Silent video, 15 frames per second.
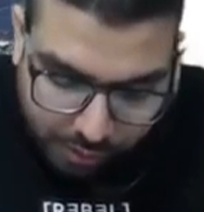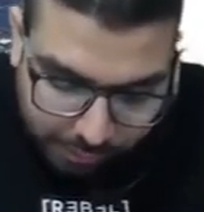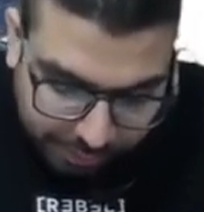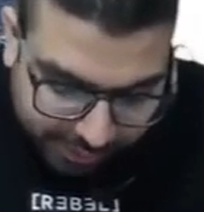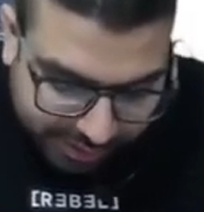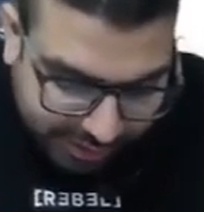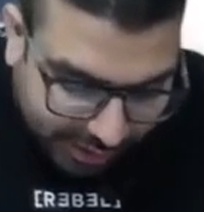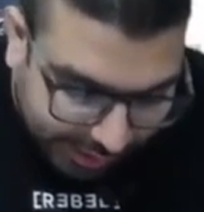the
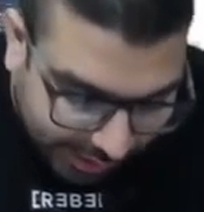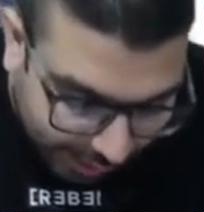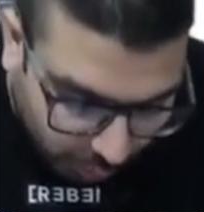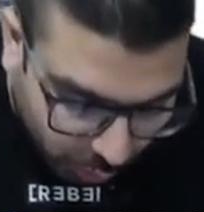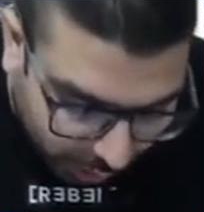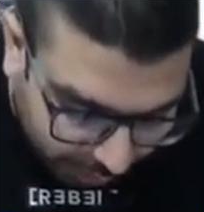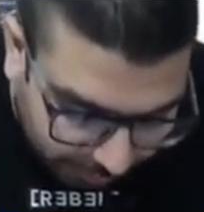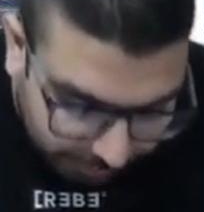second
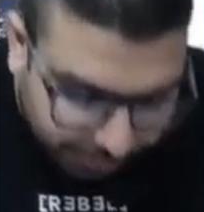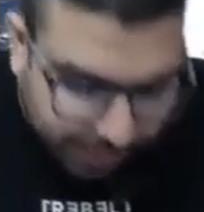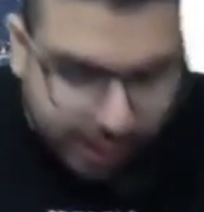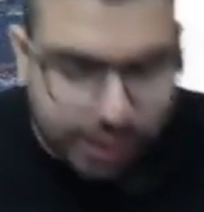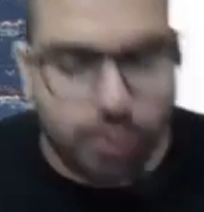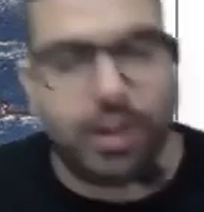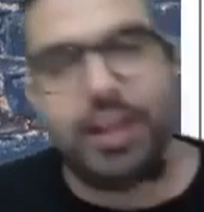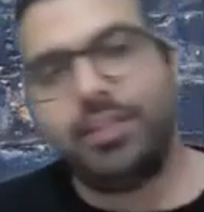one. Are
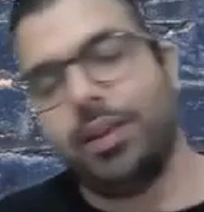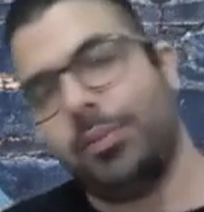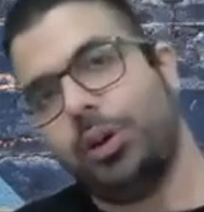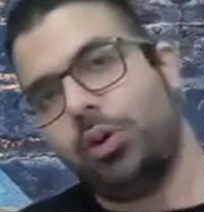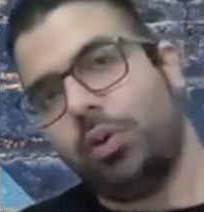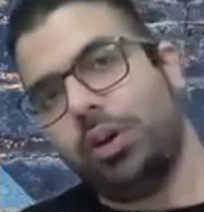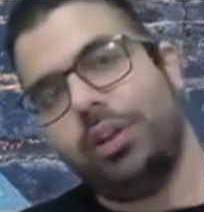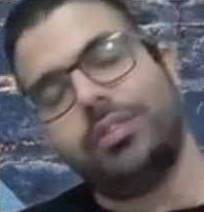you guys able to
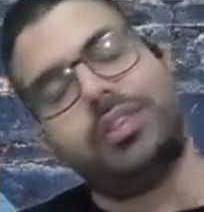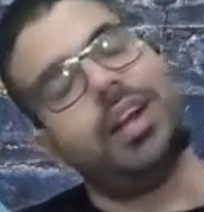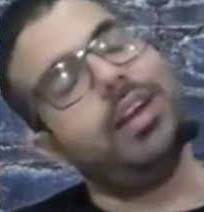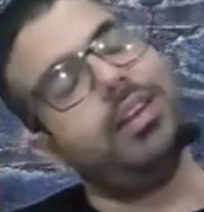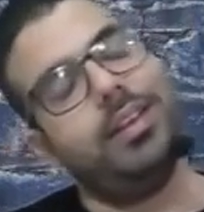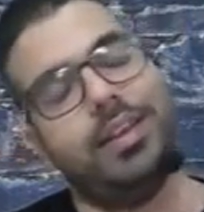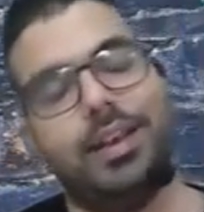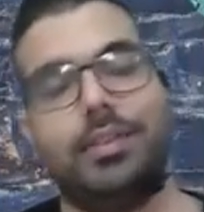understand?
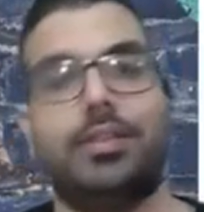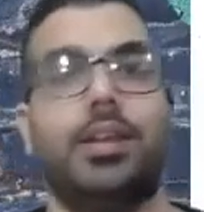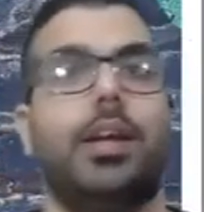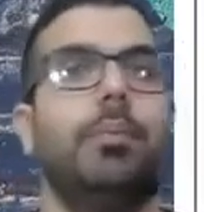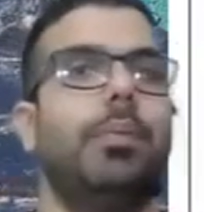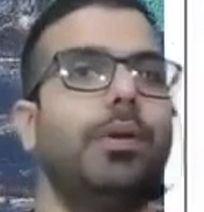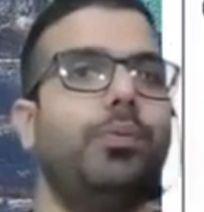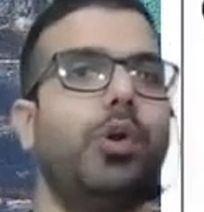Yes, sir.
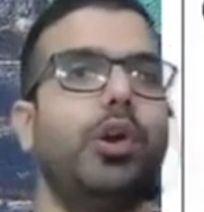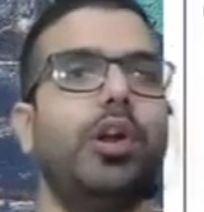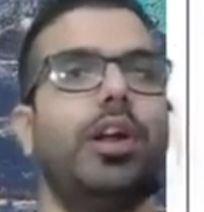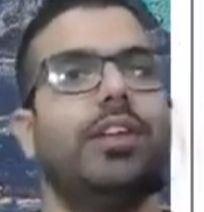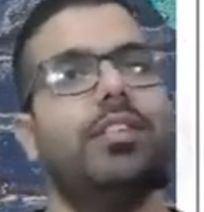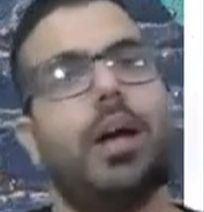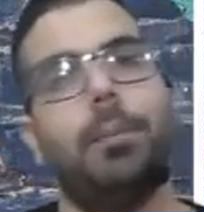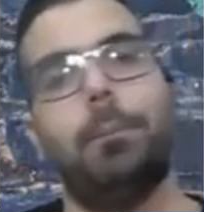But for your
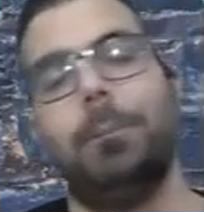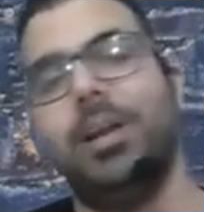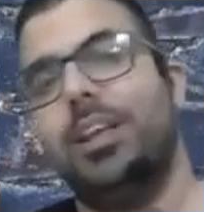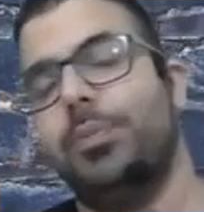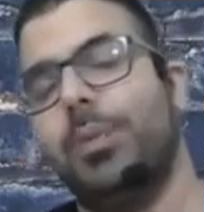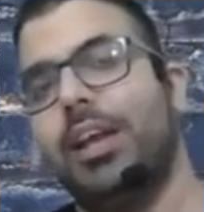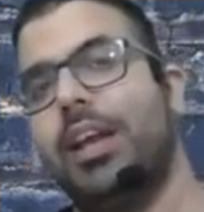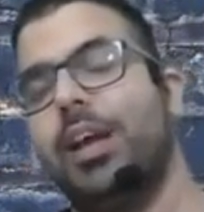exam, please
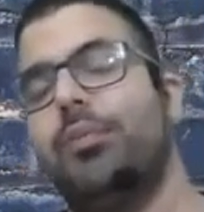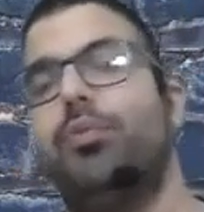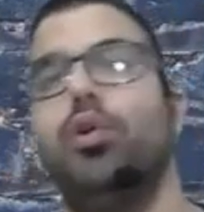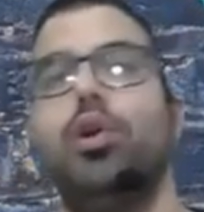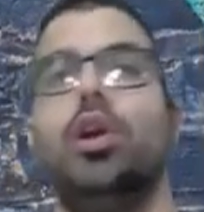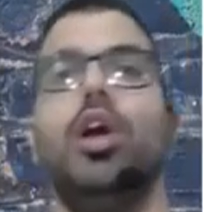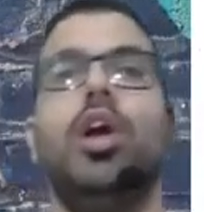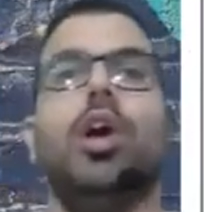be careful.
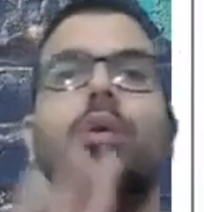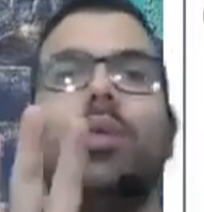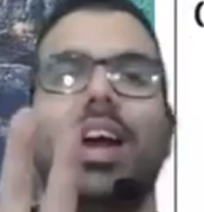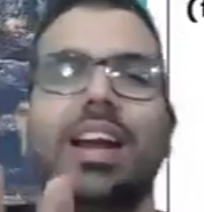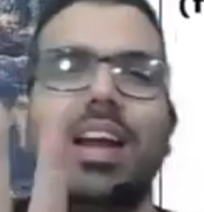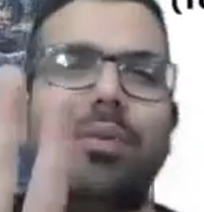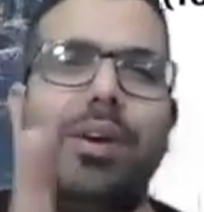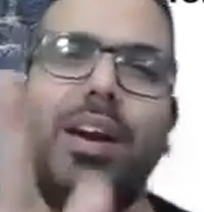
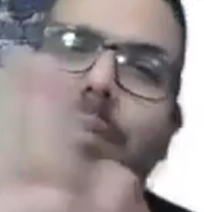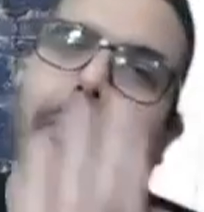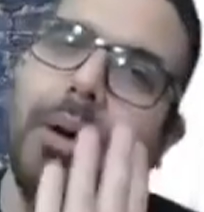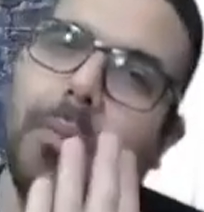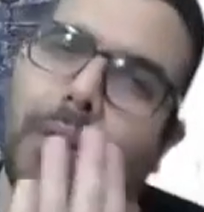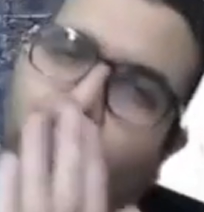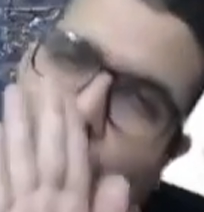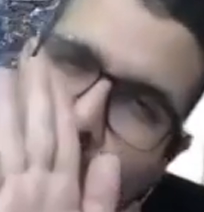Whenever, Baba,
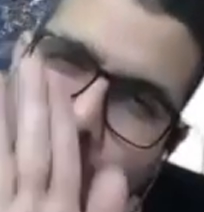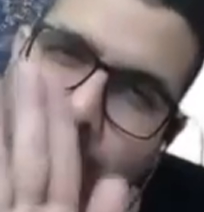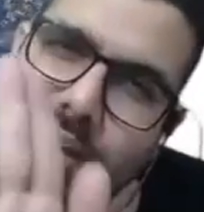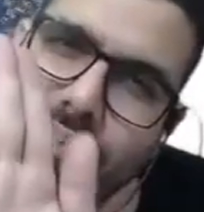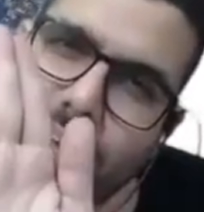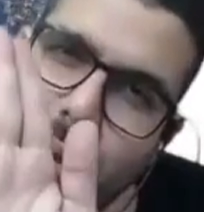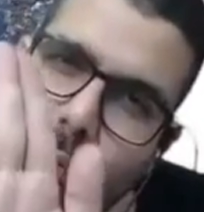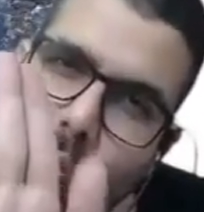for your
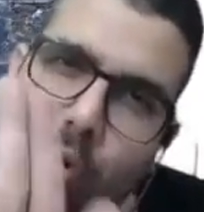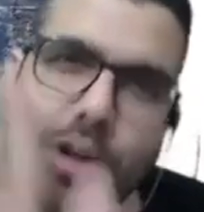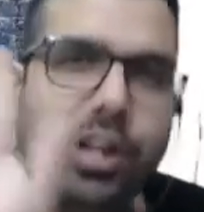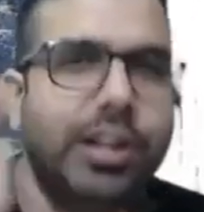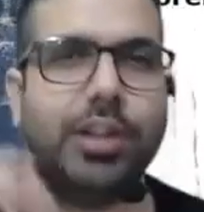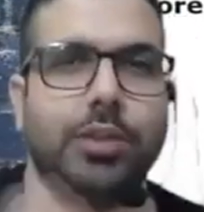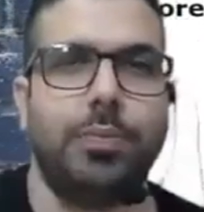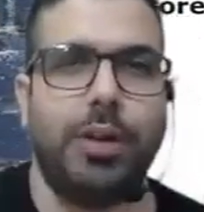exam, only
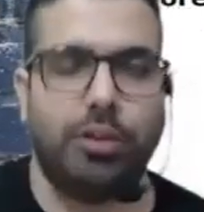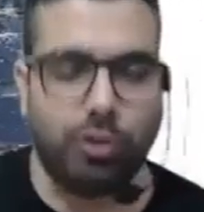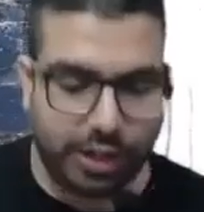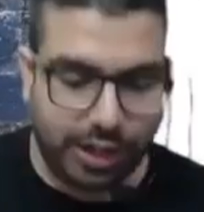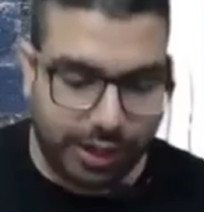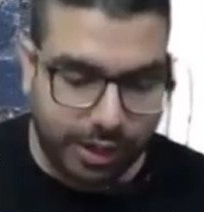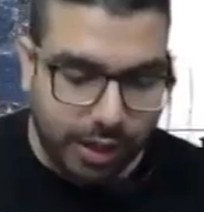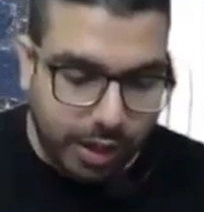this much you
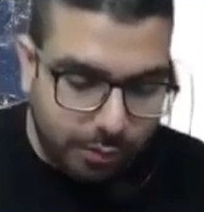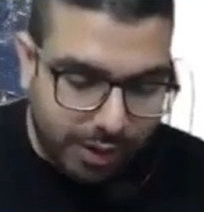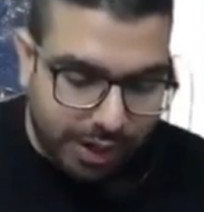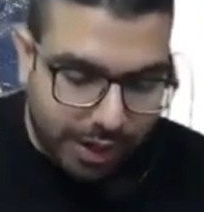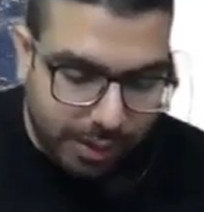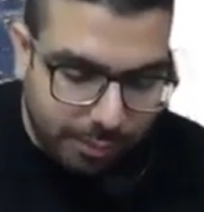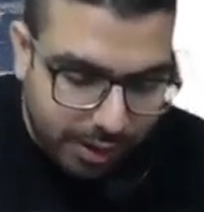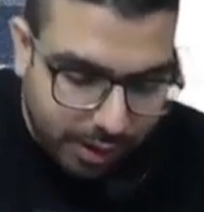need.
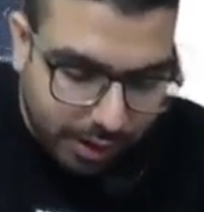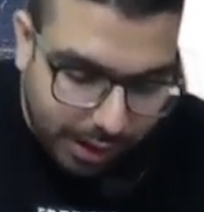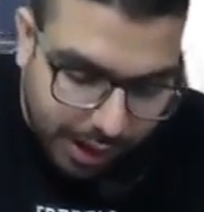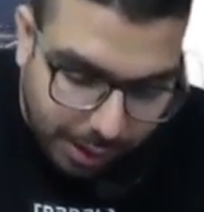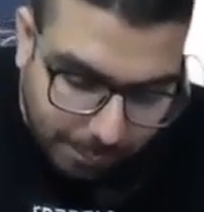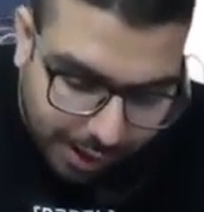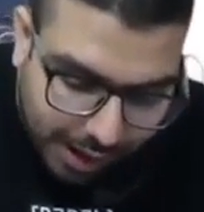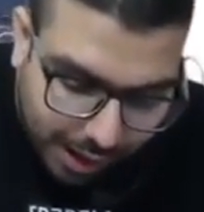Whenever
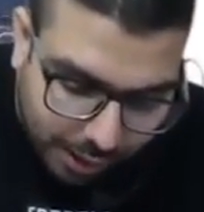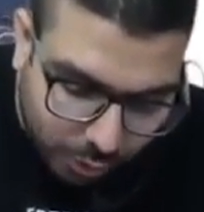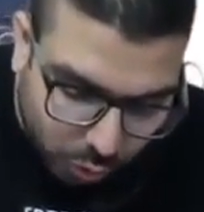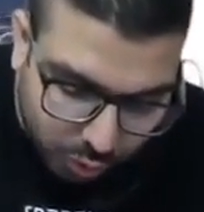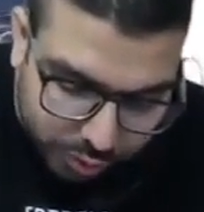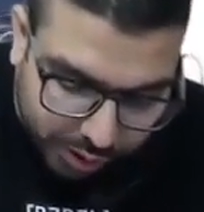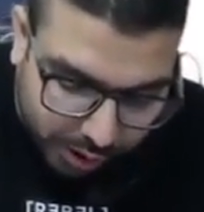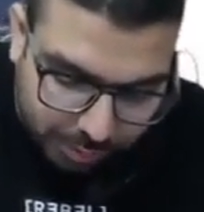MRO
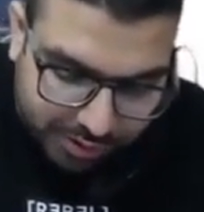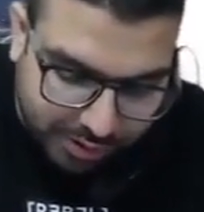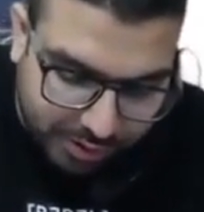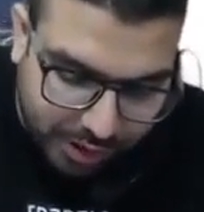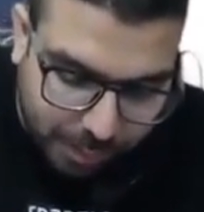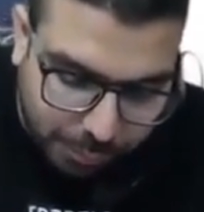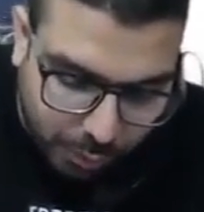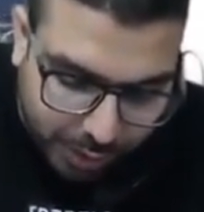services are
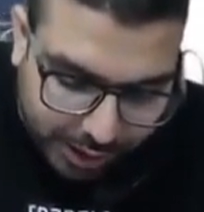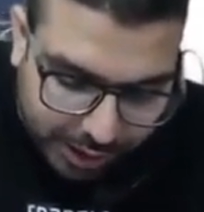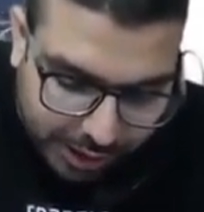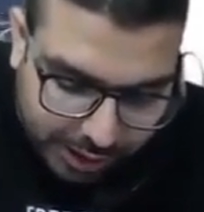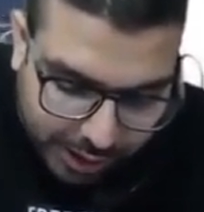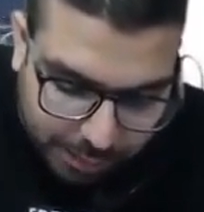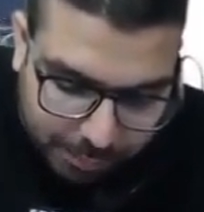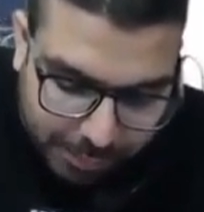provided,
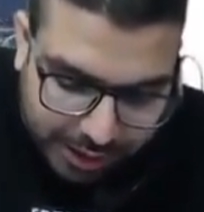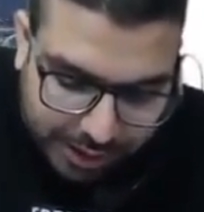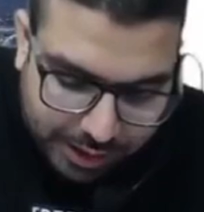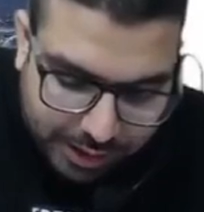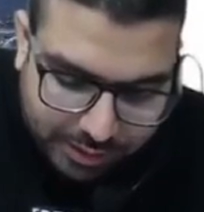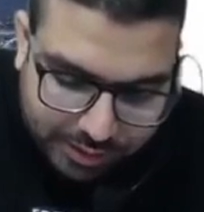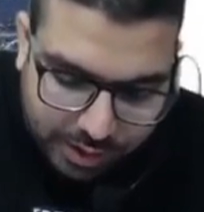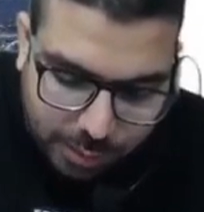eh,
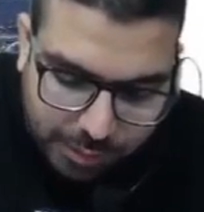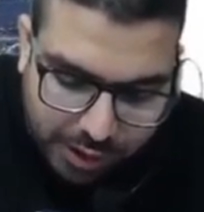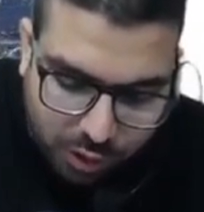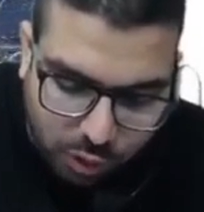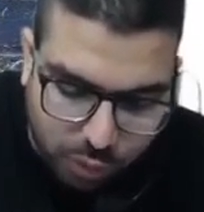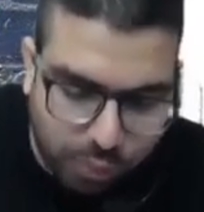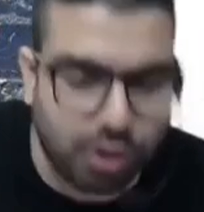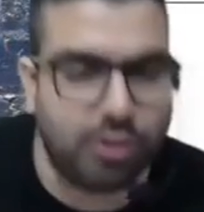maintenance, repair,
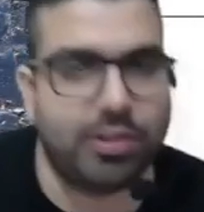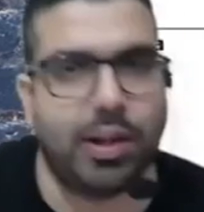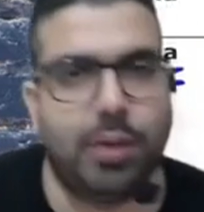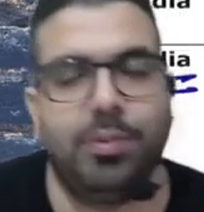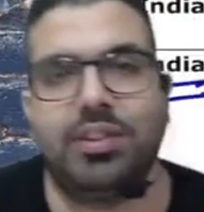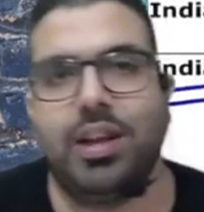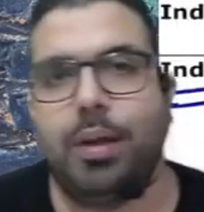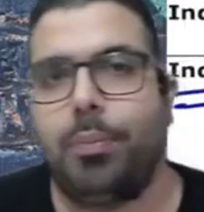overall
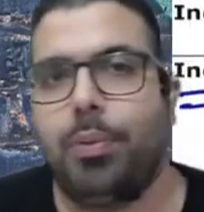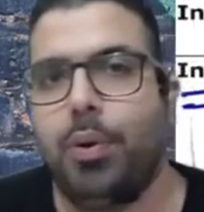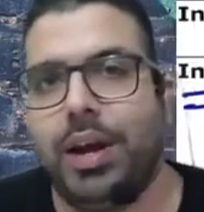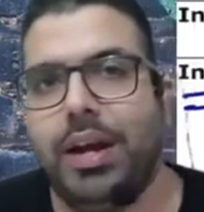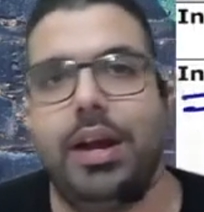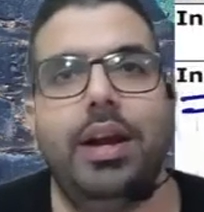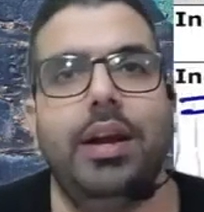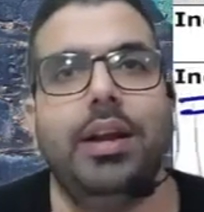services are
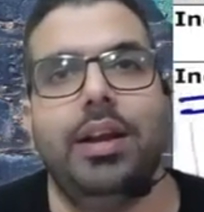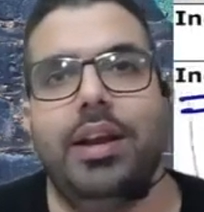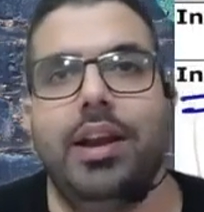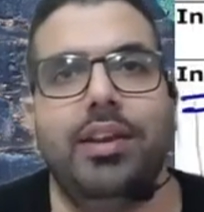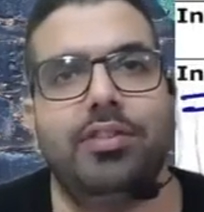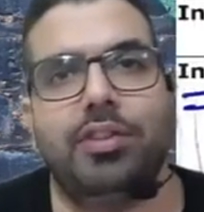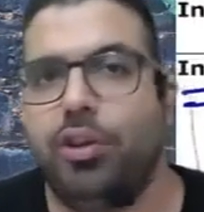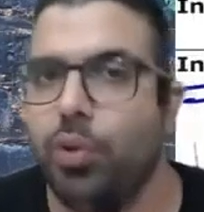provided in
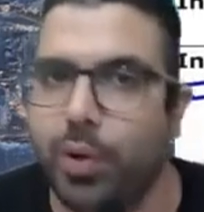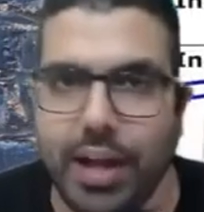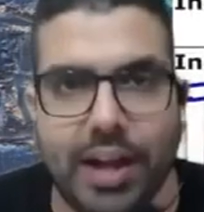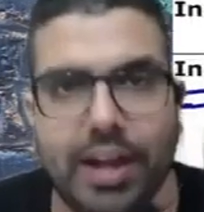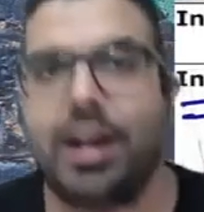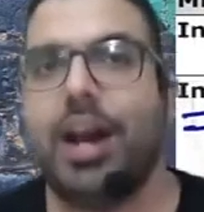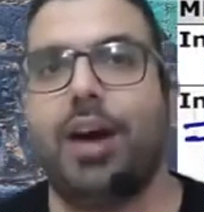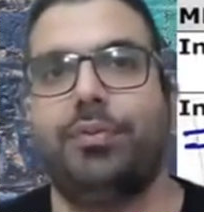relation to
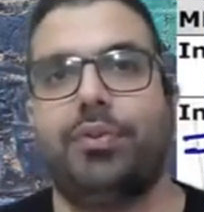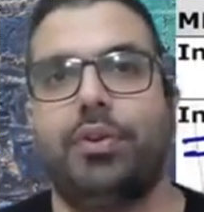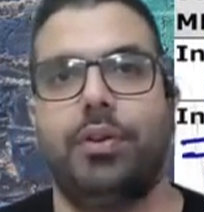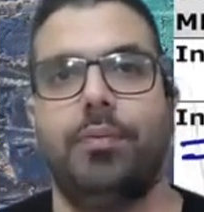aircraft,